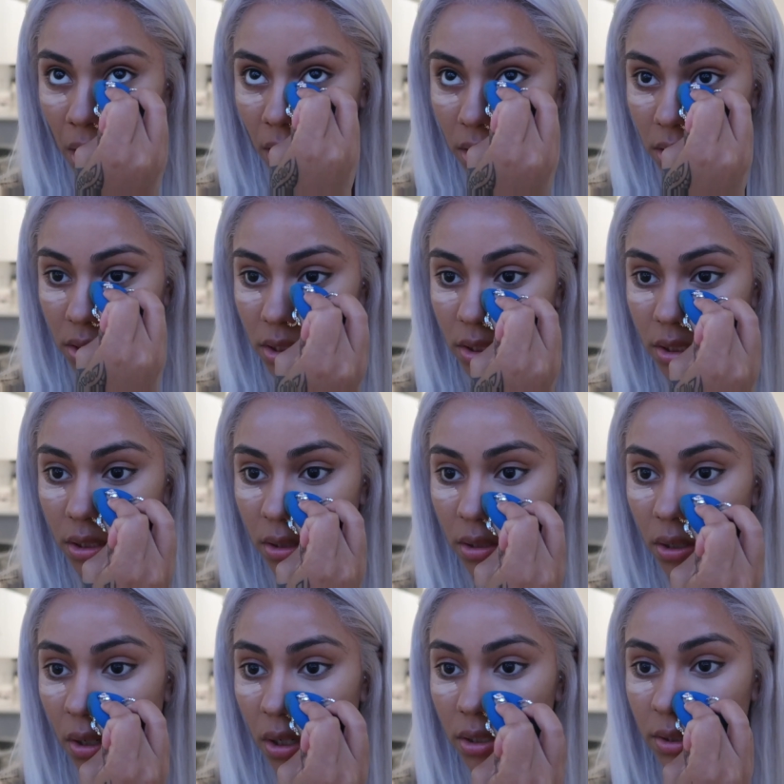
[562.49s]

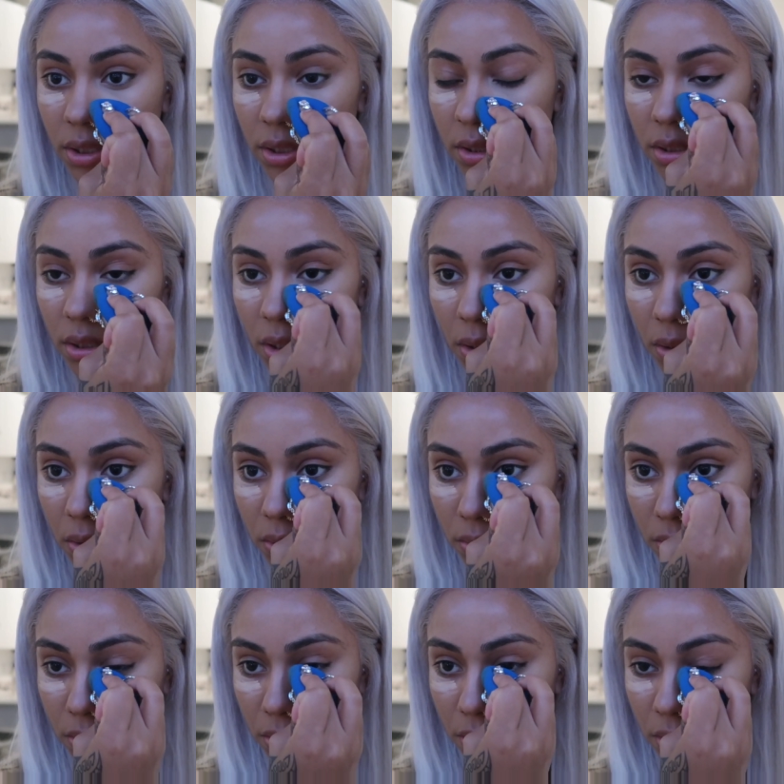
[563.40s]
concealer on your
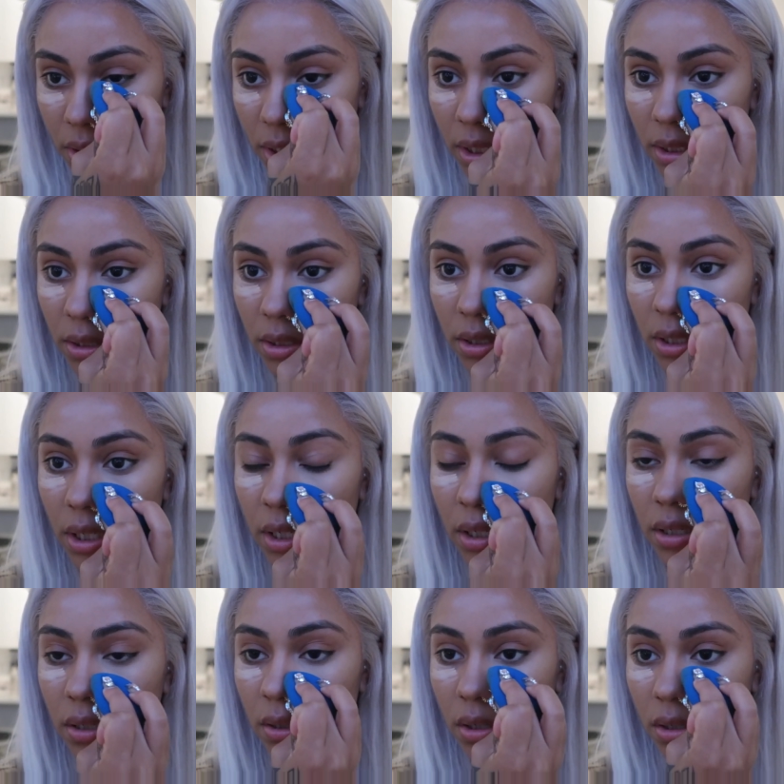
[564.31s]
nose and
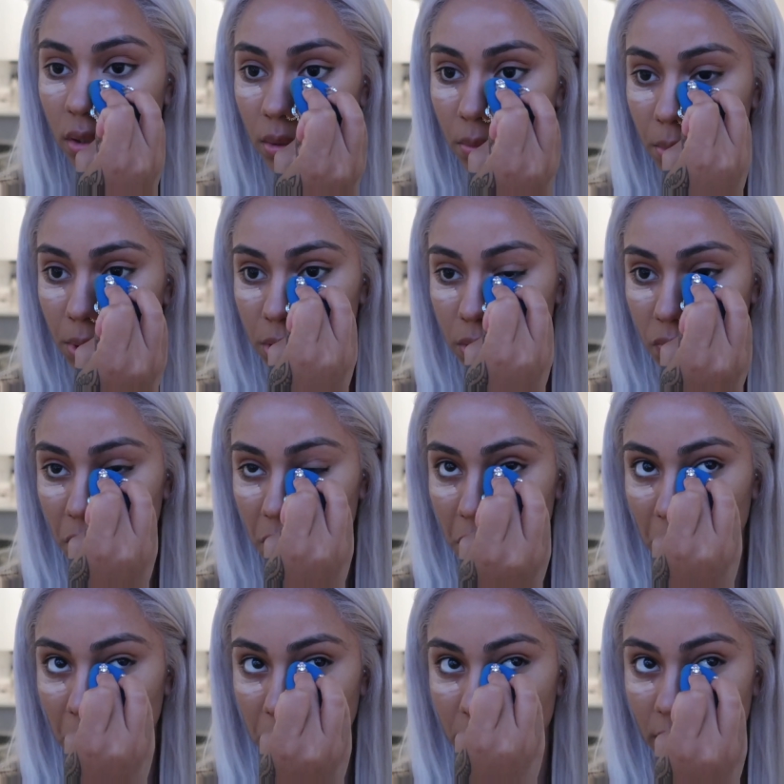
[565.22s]
like along the bridge of your
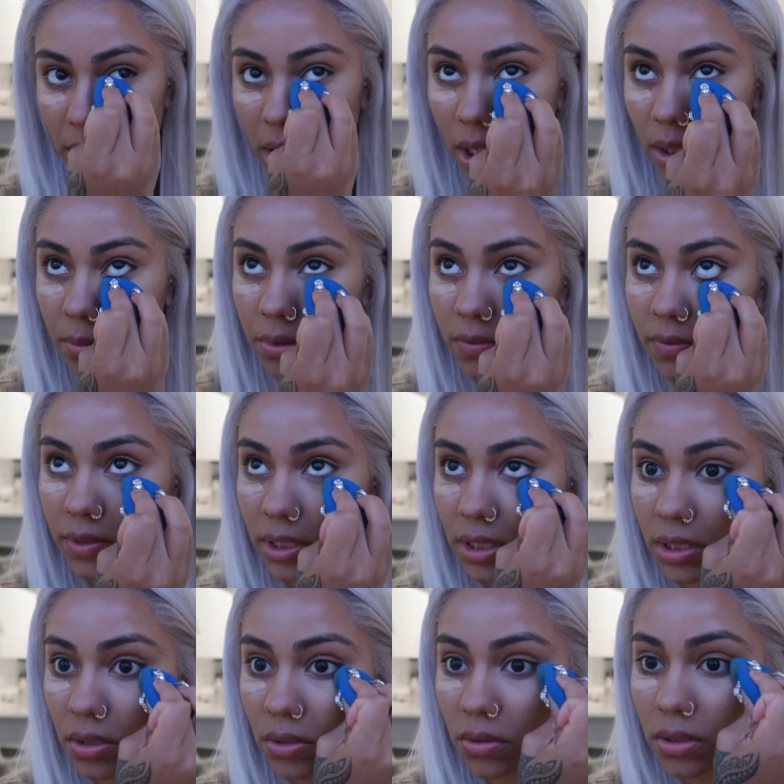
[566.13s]
nose, it helps for
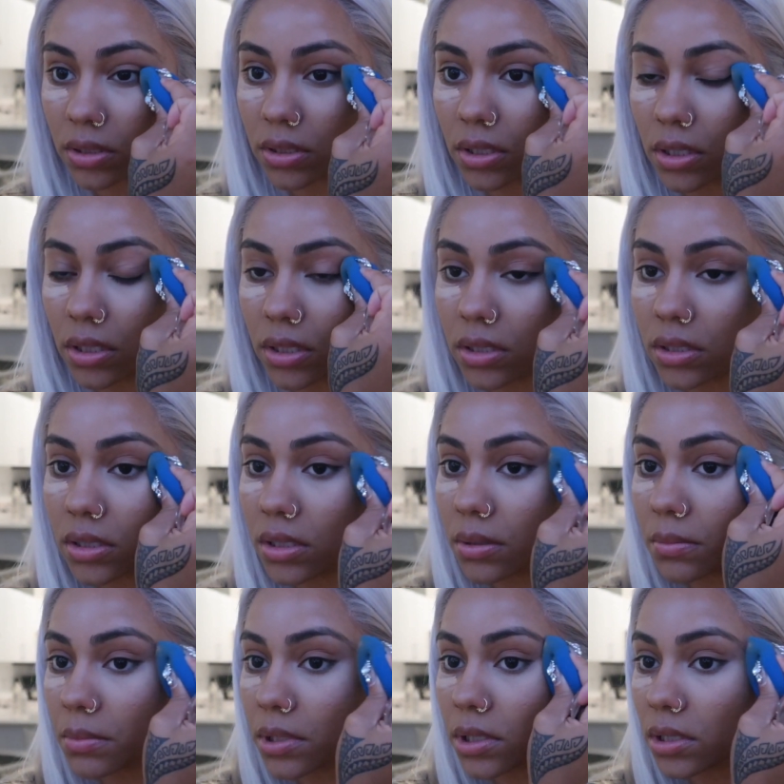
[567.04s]
your nose to look
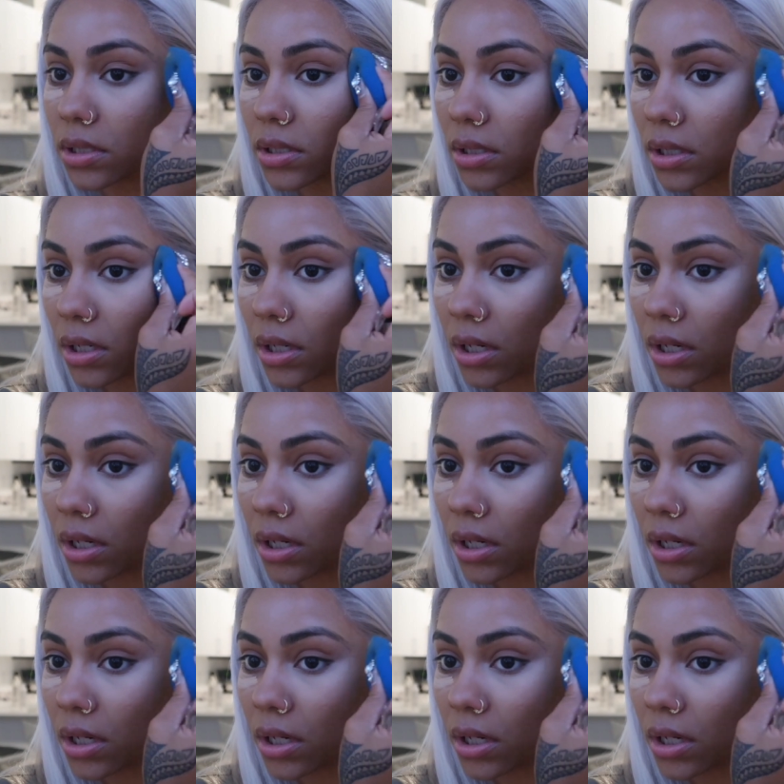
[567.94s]
slimmer,